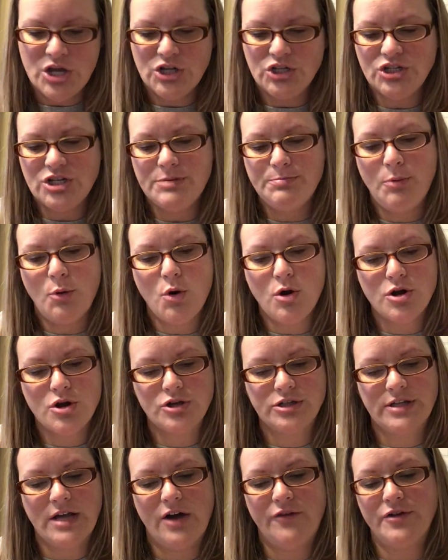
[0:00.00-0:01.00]
She poured
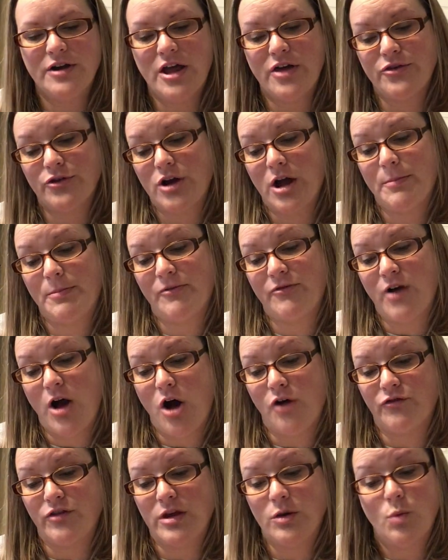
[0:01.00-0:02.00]
herself another cup of
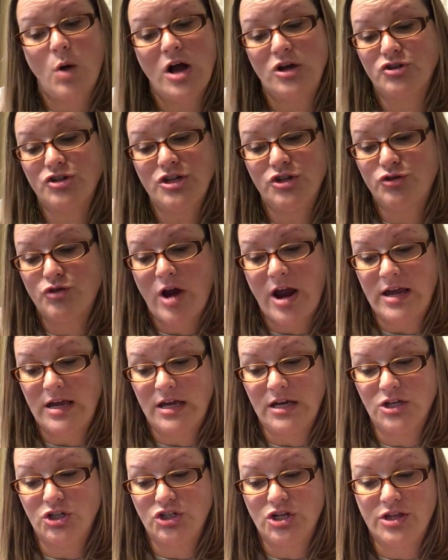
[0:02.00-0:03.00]
coffee, and while she drank it,